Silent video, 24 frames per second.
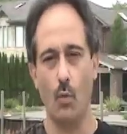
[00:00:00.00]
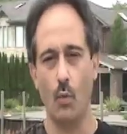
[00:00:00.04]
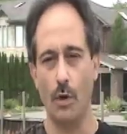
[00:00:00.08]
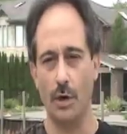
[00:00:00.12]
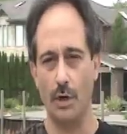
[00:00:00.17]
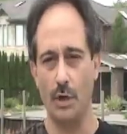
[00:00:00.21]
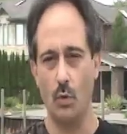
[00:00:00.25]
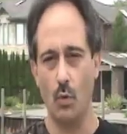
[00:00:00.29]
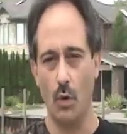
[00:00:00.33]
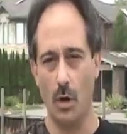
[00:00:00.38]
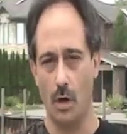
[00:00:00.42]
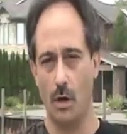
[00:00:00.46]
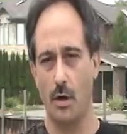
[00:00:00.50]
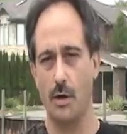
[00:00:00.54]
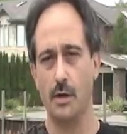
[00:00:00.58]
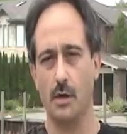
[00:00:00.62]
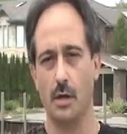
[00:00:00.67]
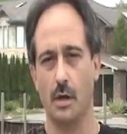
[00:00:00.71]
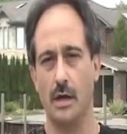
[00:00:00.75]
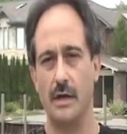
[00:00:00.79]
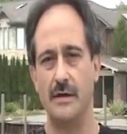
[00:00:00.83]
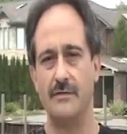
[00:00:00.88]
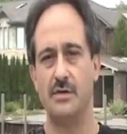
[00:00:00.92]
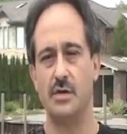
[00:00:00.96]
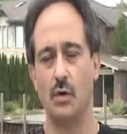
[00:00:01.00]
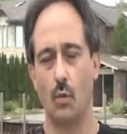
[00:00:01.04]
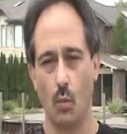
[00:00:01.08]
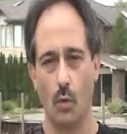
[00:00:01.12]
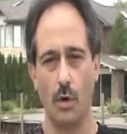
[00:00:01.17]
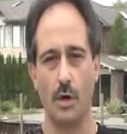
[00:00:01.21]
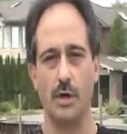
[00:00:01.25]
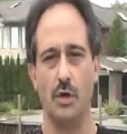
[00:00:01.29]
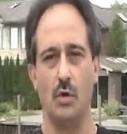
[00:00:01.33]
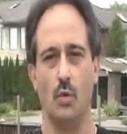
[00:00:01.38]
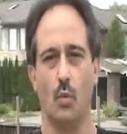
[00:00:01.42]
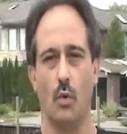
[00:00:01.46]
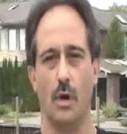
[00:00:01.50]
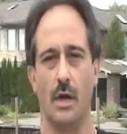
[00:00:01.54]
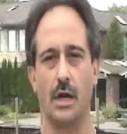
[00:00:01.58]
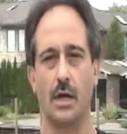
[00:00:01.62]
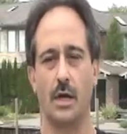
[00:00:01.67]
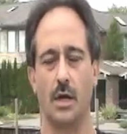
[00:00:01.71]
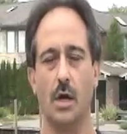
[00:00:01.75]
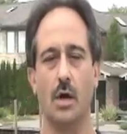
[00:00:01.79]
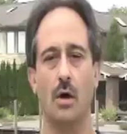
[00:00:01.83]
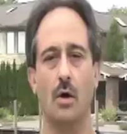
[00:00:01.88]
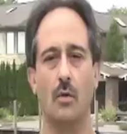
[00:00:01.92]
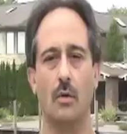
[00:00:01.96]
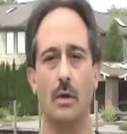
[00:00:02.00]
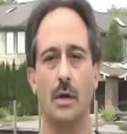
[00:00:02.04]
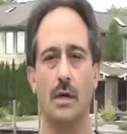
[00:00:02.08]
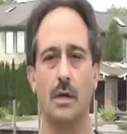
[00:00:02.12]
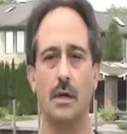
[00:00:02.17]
where you are in life, to where you want to go.